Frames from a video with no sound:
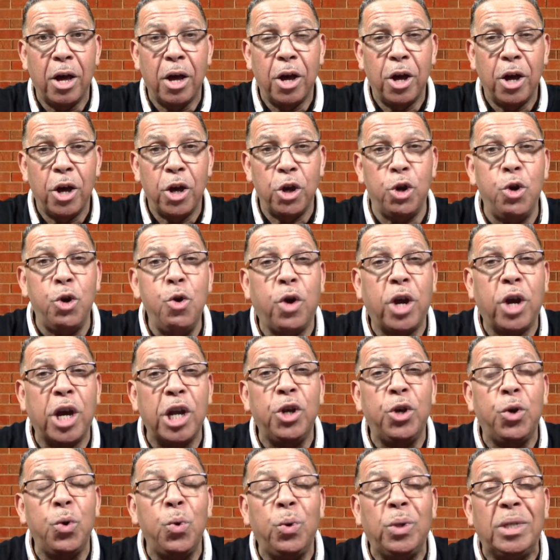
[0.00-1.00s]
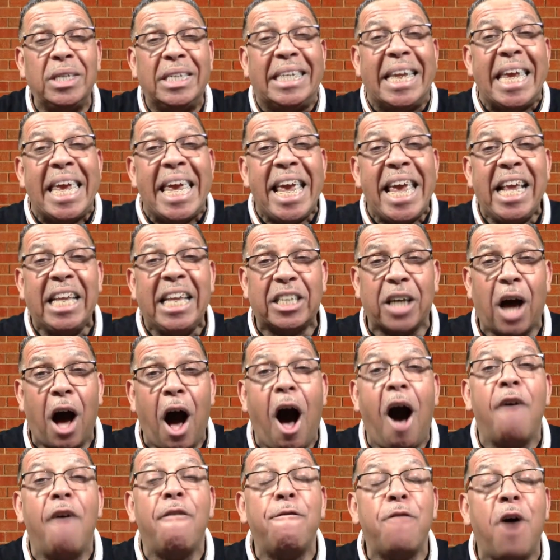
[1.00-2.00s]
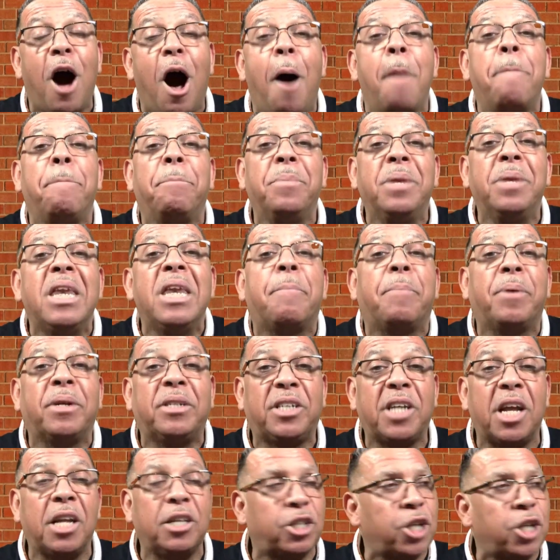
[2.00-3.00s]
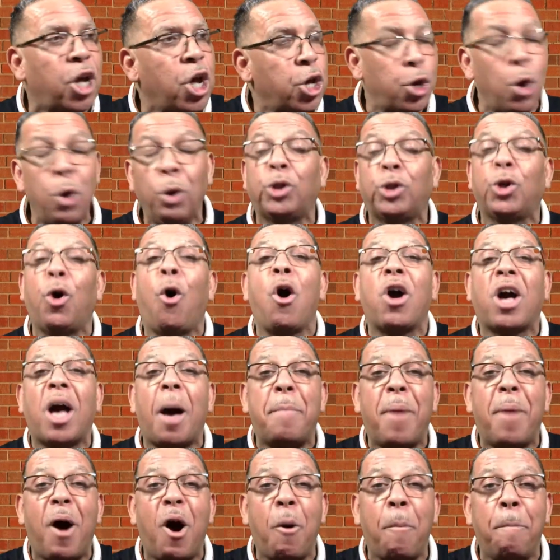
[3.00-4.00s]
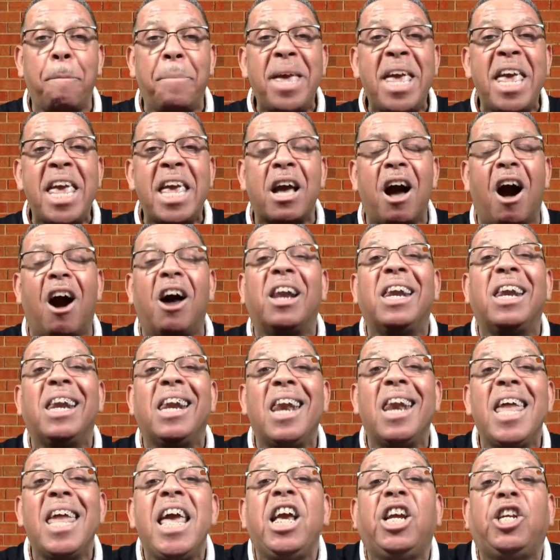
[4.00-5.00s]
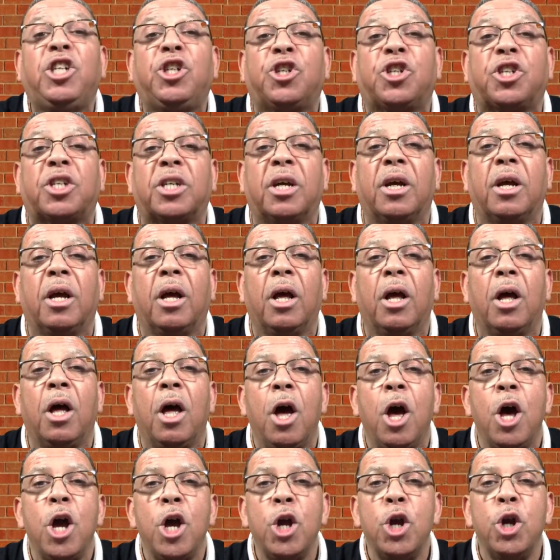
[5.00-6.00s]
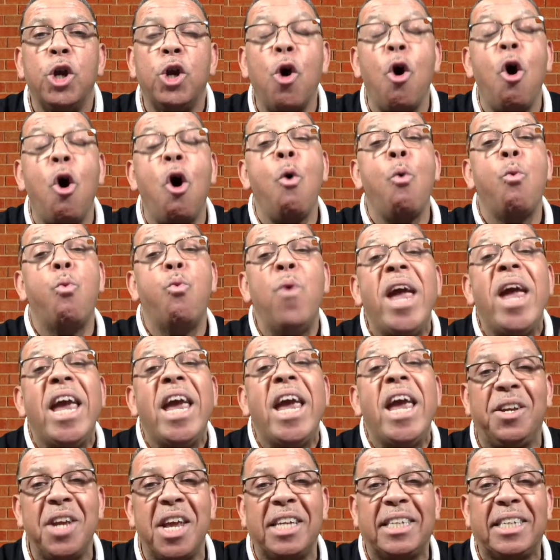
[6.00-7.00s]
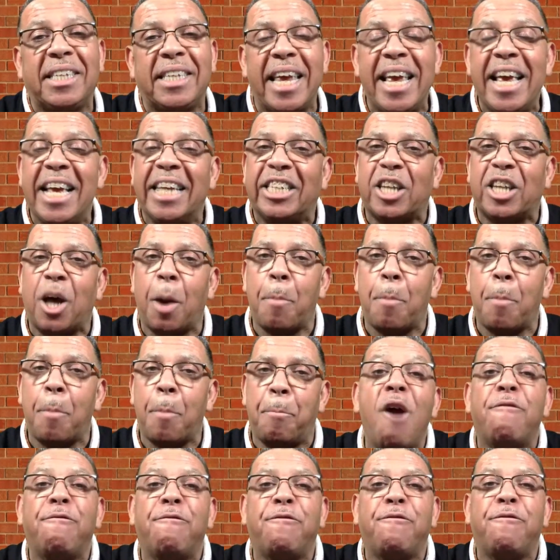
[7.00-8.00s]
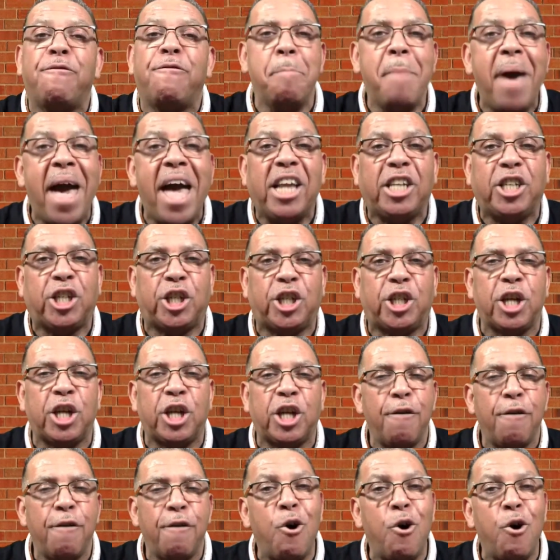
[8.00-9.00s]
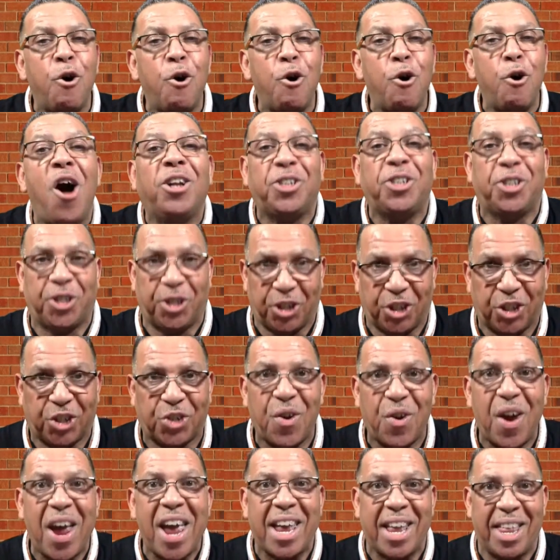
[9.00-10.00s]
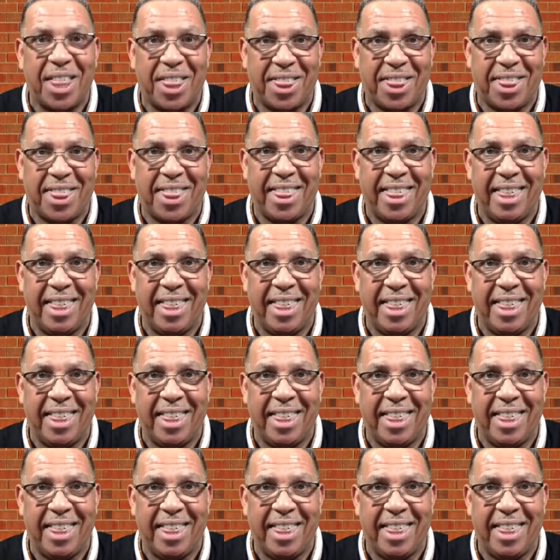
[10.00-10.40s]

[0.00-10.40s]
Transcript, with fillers: you can do deeds of omnipotence. You talk about being unleashed. Your weakness is a perfect match for God's strength